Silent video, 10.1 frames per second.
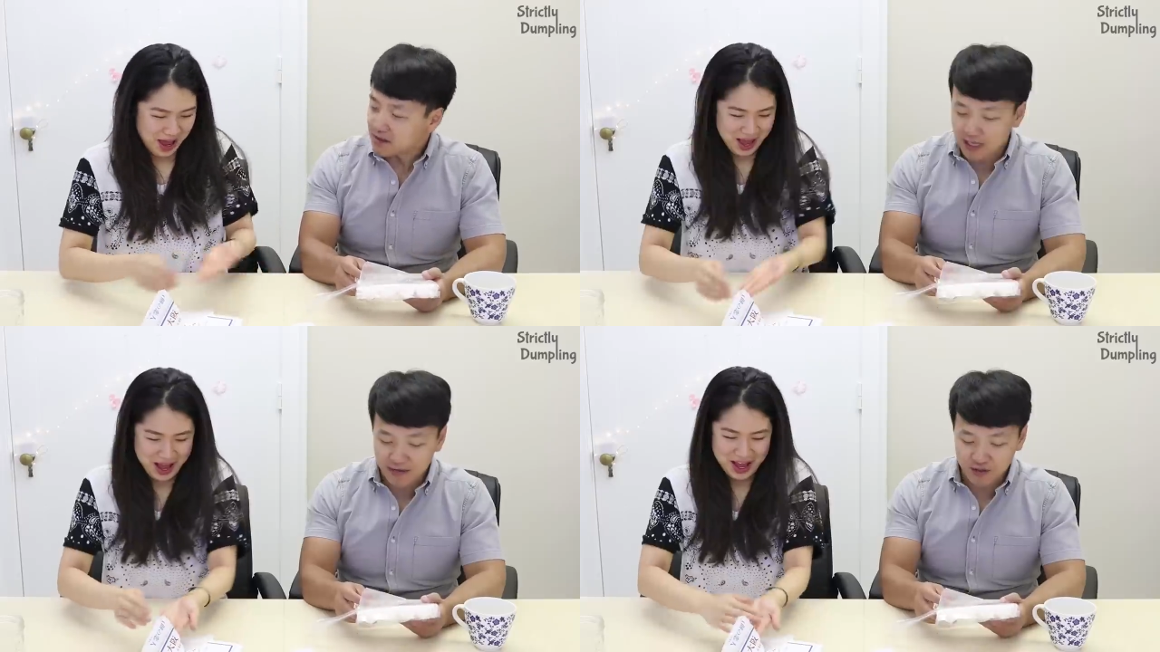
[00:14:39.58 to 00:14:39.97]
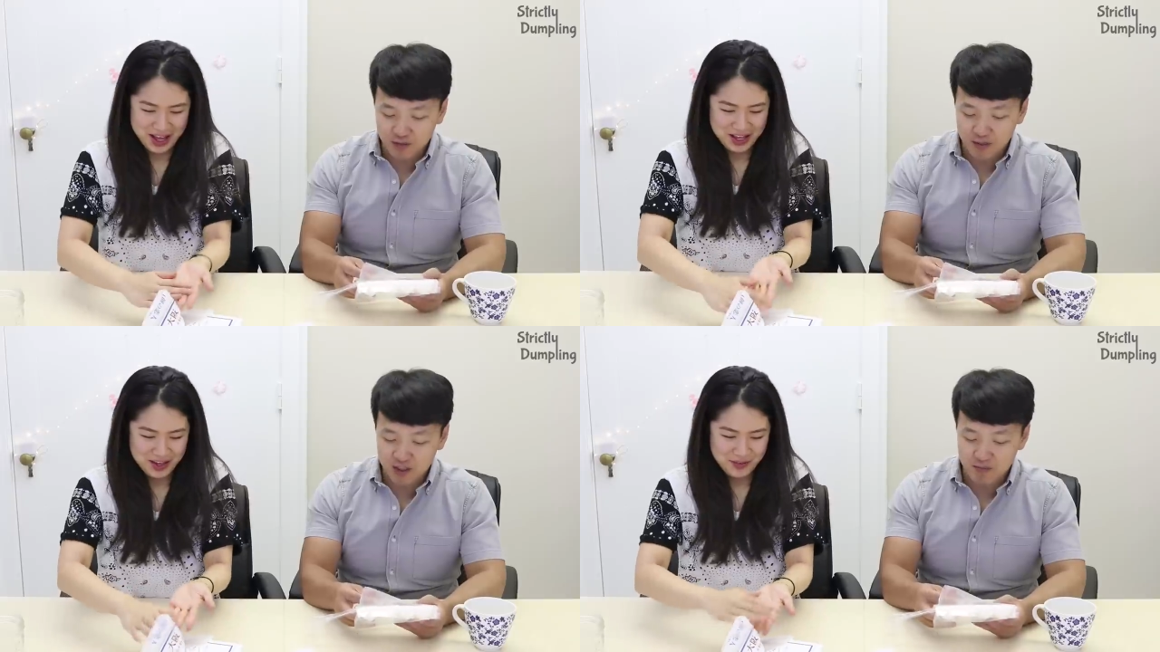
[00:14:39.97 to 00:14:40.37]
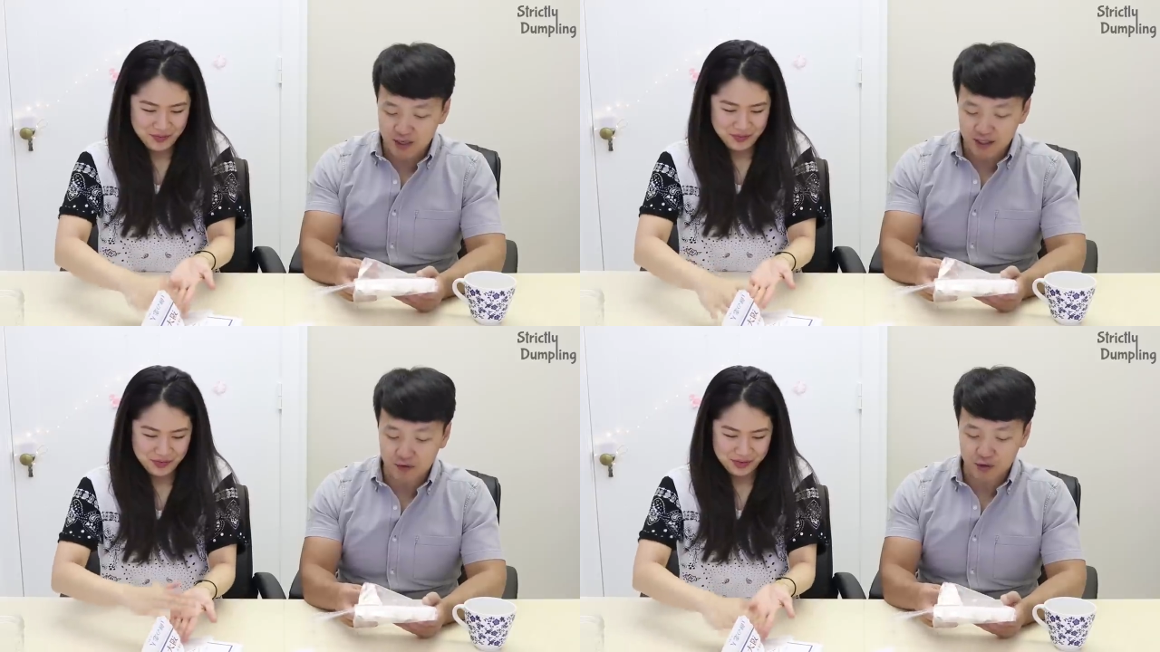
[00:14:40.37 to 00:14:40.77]
Speaker 1: it's like having too much
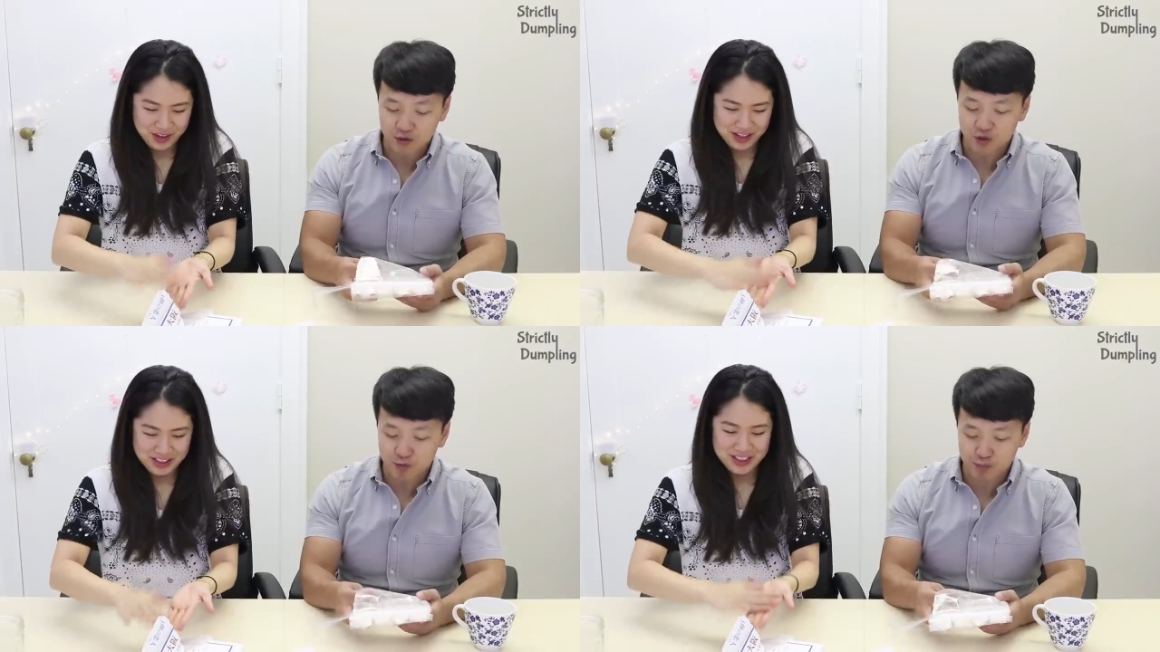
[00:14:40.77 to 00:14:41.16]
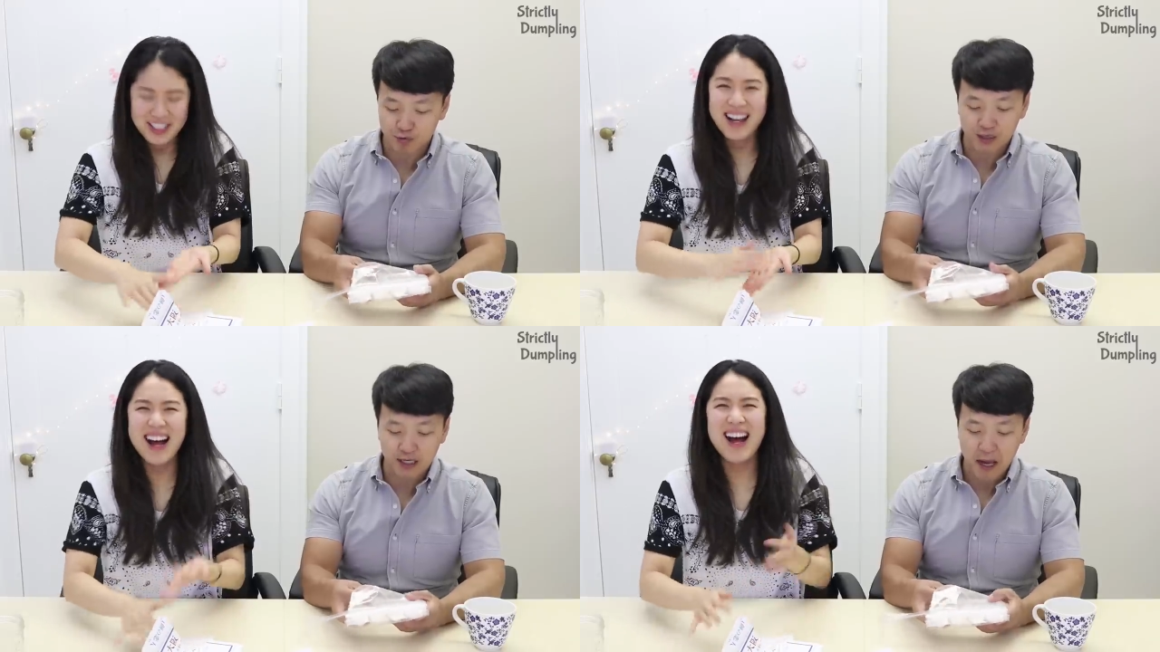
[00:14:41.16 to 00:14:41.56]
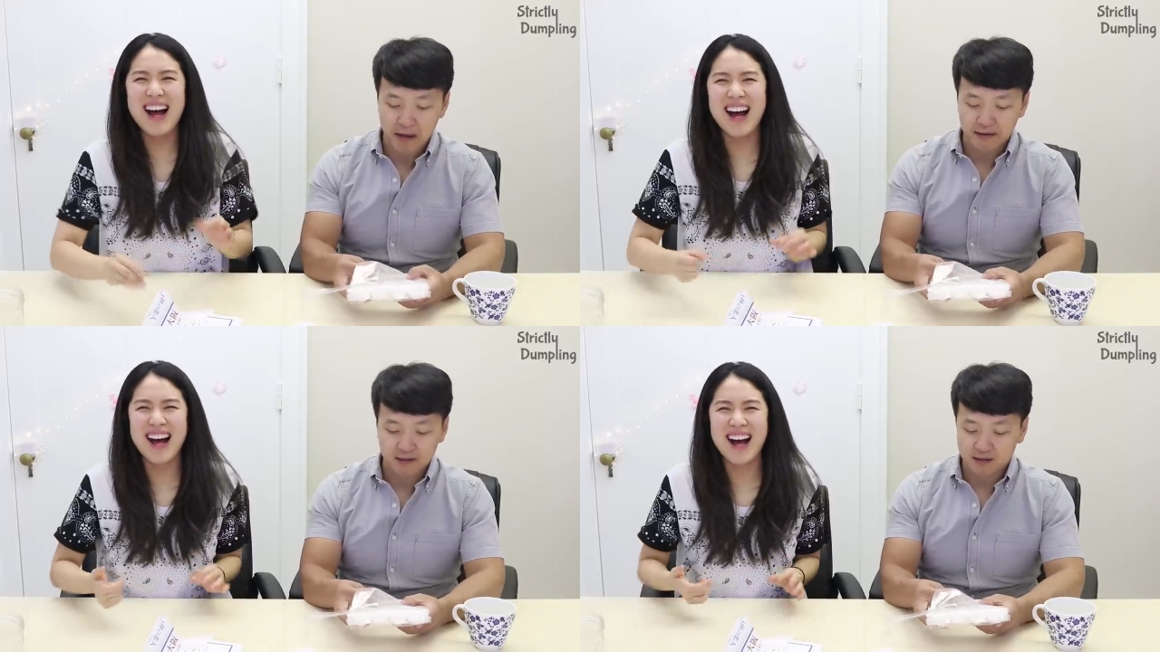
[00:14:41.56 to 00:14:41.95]
money or you're too pretty.
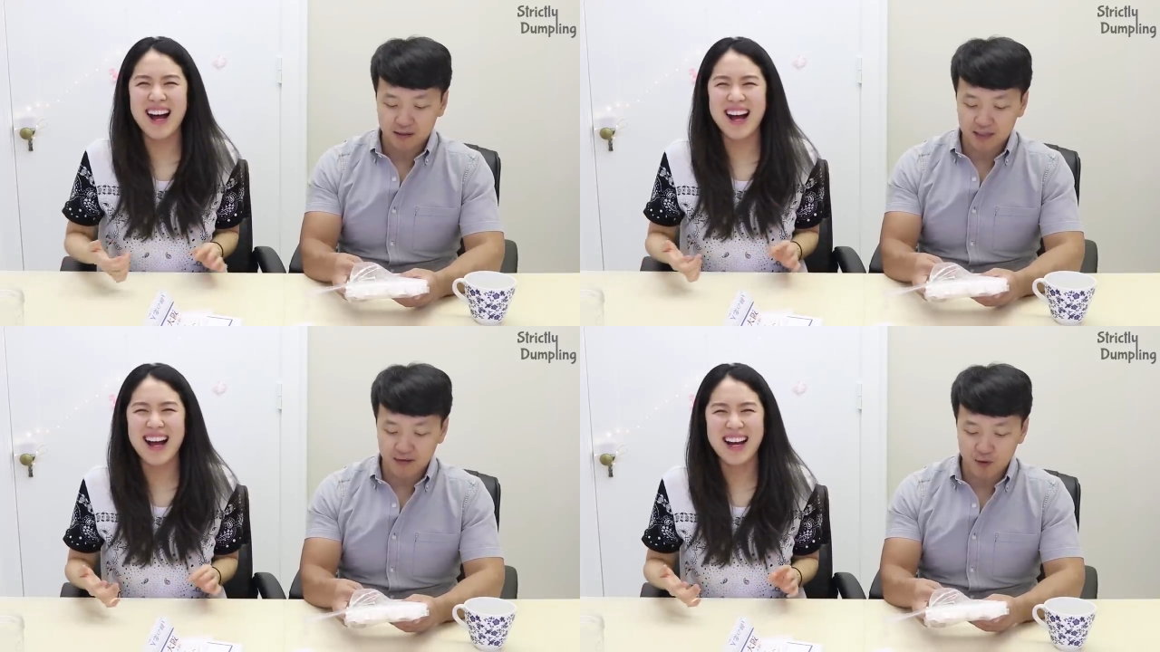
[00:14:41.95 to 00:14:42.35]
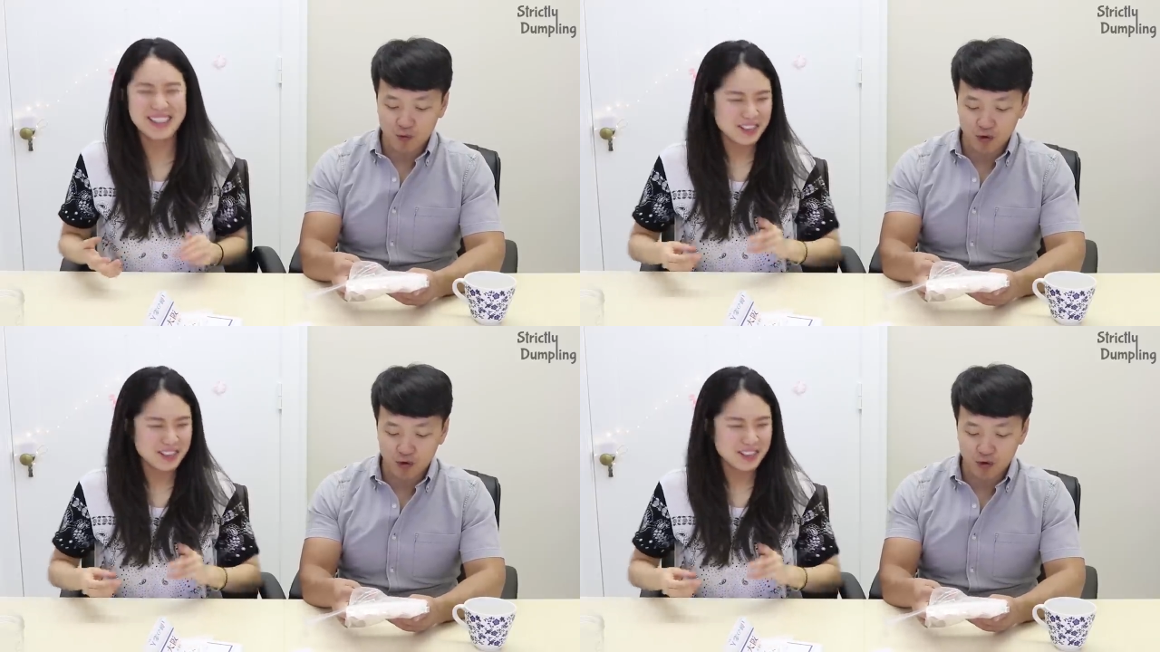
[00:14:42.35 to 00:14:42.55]
How does that even